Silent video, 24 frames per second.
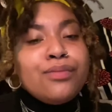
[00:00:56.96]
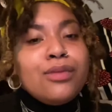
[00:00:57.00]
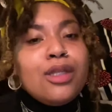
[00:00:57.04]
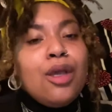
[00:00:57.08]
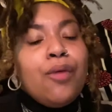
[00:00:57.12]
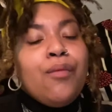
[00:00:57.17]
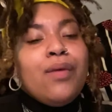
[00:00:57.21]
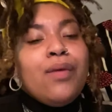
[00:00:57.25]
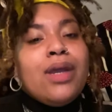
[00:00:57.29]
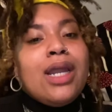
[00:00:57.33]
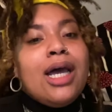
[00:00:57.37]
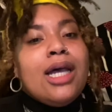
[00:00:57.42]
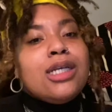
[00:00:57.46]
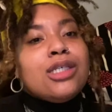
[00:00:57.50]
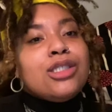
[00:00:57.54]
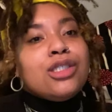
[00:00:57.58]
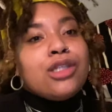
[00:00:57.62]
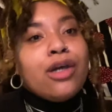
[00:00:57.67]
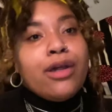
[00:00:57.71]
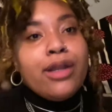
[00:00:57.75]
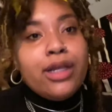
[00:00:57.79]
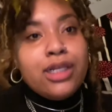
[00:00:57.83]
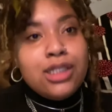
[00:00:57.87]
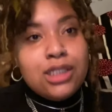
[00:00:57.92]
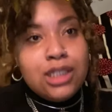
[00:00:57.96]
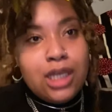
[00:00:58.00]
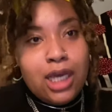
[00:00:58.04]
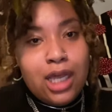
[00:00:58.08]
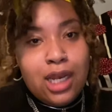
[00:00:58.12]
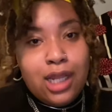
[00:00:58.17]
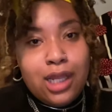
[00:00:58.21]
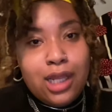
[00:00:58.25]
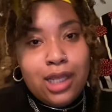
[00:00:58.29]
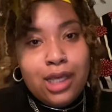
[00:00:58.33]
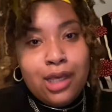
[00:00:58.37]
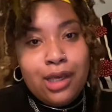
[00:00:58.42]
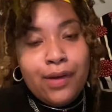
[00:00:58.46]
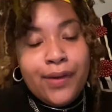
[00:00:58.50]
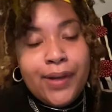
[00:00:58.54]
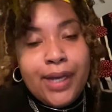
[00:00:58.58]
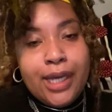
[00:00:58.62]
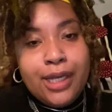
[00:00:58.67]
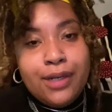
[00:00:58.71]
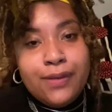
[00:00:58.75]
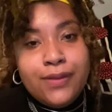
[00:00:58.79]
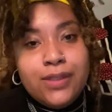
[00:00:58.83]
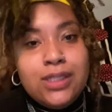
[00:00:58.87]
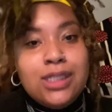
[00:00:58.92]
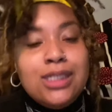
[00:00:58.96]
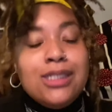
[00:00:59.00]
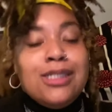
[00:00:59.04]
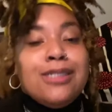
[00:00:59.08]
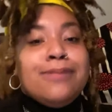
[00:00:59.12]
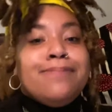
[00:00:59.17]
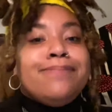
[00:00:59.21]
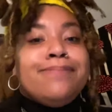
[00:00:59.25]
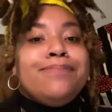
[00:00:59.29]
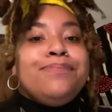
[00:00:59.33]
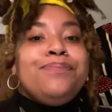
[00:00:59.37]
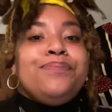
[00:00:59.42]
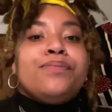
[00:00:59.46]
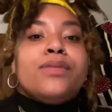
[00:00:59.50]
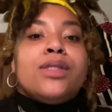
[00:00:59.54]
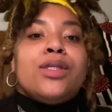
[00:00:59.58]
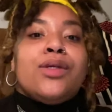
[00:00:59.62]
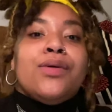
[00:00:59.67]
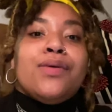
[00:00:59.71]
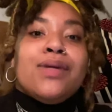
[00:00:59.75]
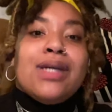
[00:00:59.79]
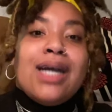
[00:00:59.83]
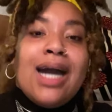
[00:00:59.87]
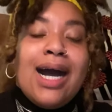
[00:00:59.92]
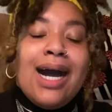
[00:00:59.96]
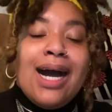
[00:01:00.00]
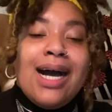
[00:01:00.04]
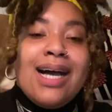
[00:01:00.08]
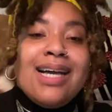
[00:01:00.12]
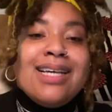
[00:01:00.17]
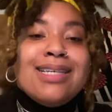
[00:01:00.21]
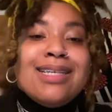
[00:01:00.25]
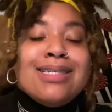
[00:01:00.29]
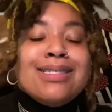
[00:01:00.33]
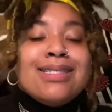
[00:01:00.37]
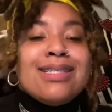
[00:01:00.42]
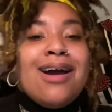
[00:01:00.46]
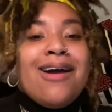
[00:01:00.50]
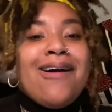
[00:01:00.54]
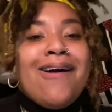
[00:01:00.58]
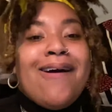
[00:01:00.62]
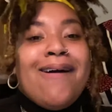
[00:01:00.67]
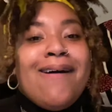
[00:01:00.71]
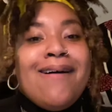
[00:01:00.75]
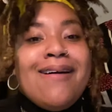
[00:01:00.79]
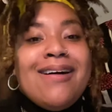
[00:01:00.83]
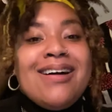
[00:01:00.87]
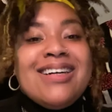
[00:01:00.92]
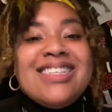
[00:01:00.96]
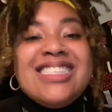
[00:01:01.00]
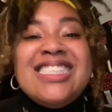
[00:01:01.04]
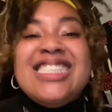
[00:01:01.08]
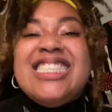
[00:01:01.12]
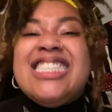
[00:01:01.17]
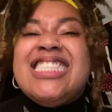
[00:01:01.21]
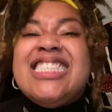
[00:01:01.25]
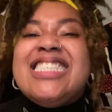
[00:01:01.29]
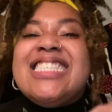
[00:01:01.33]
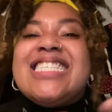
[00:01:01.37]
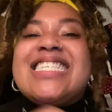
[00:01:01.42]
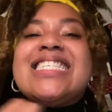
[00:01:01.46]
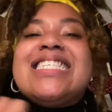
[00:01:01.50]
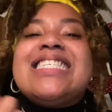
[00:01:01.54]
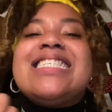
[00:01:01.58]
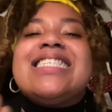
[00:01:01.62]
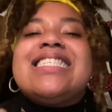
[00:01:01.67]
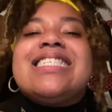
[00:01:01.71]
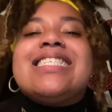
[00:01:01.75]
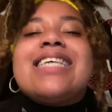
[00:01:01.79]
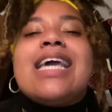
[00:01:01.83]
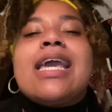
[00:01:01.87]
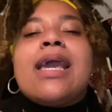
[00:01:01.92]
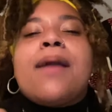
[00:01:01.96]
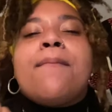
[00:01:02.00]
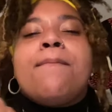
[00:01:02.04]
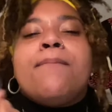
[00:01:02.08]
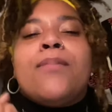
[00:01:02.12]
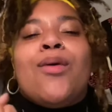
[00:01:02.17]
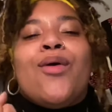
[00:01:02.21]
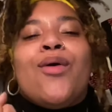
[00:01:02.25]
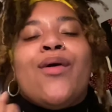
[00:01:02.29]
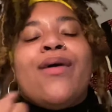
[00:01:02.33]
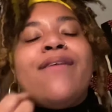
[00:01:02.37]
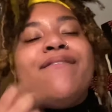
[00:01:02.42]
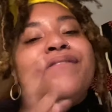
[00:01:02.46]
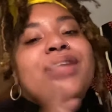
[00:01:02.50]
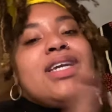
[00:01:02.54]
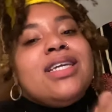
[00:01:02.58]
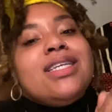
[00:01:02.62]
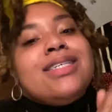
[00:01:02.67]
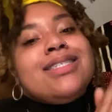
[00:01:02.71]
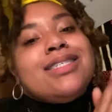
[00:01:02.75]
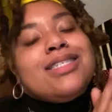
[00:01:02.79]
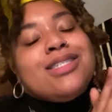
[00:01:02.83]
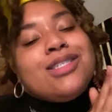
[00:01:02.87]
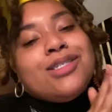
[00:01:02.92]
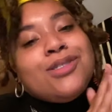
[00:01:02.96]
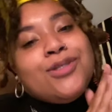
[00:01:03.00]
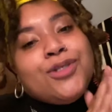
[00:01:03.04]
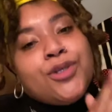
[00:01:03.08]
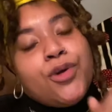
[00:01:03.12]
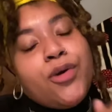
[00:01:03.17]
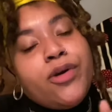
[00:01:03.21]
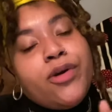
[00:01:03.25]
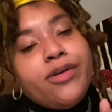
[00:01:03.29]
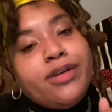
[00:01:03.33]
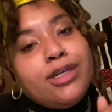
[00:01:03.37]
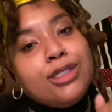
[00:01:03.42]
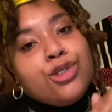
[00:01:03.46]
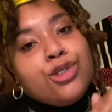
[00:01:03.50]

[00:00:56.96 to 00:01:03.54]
when I started channeling your energy, you guys need to sing more. Venus is in Taurus.